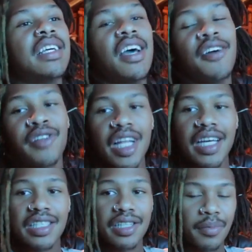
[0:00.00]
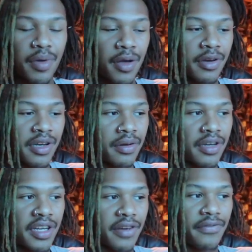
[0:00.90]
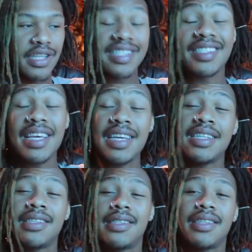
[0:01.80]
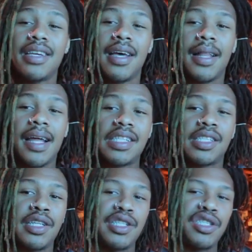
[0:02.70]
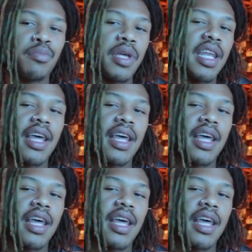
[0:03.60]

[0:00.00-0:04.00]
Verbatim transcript: I feel like it should have been different scenes. Like, it shouldn't have just been